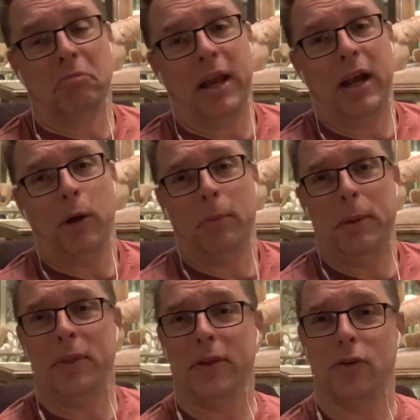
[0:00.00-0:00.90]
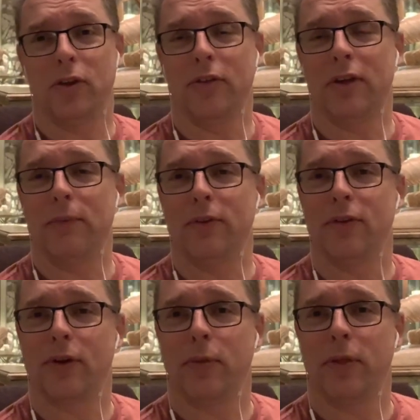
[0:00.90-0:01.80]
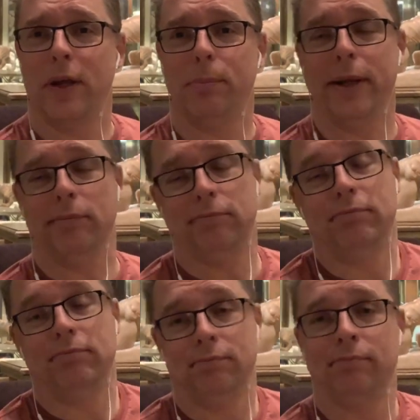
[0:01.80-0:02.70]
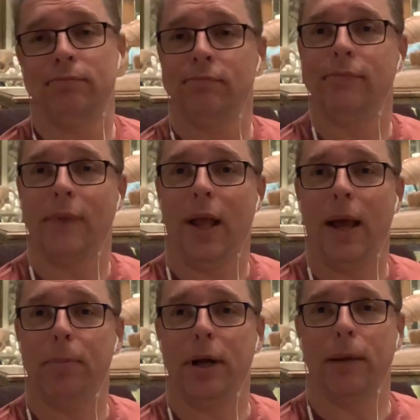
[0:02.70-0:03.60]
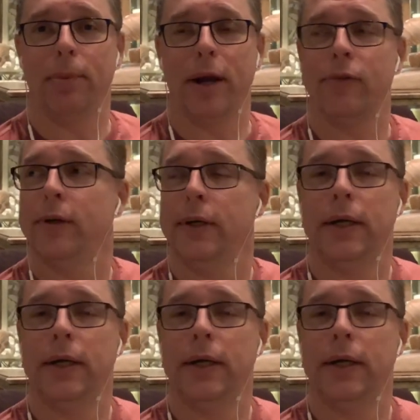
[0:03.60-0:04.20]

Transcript: I don't know, maybe that's just a San Francisco thing, but I'm pretty impressed.